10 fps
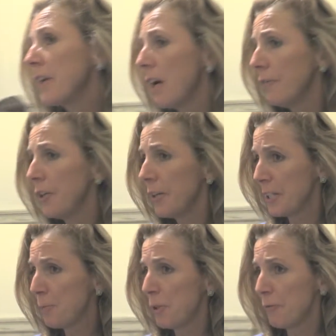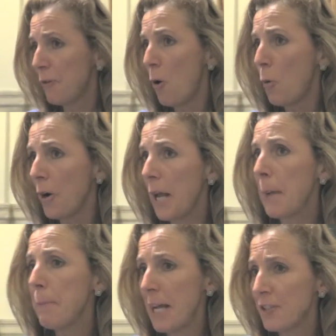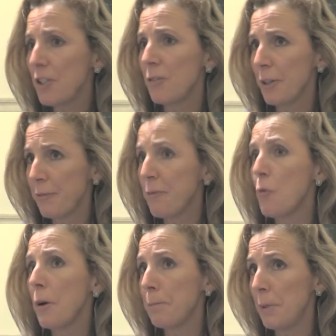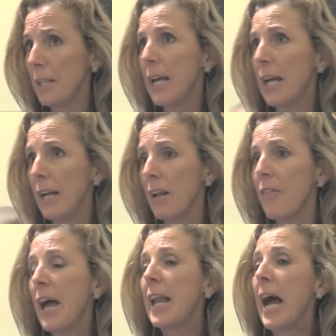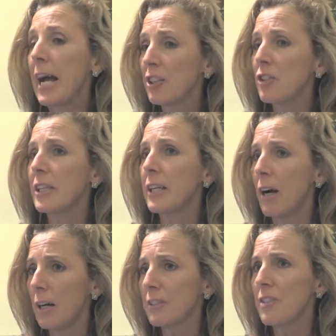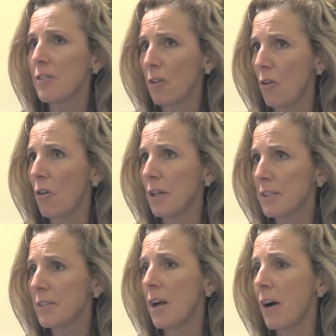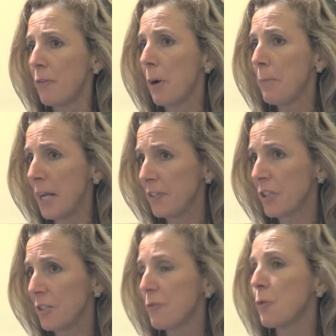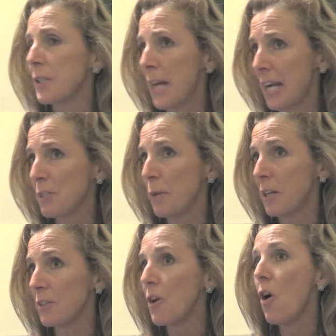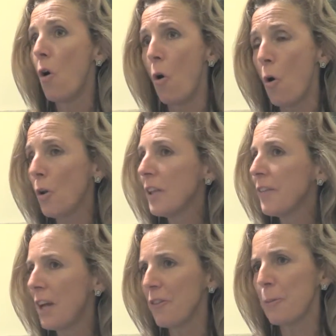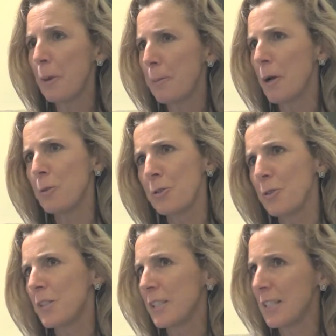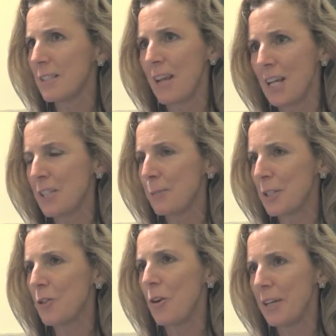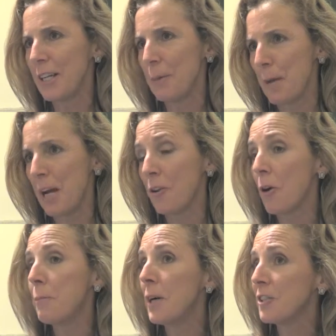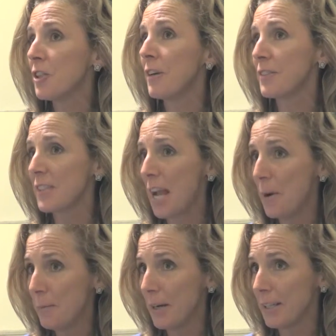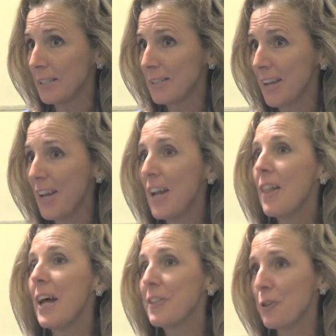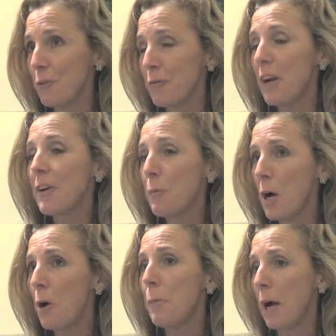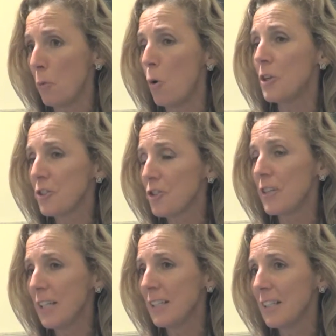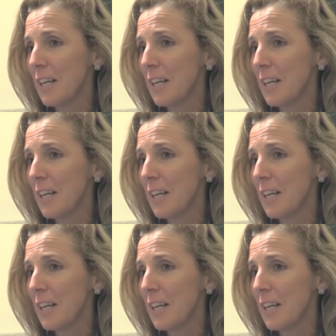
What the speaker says: the governor has put forward a pension reform plan that actually cuts the costs of our pensions for taxpayers. All of the other proposals that these guys have been talking about are a bunch of sound bites that do very well by Wall Street,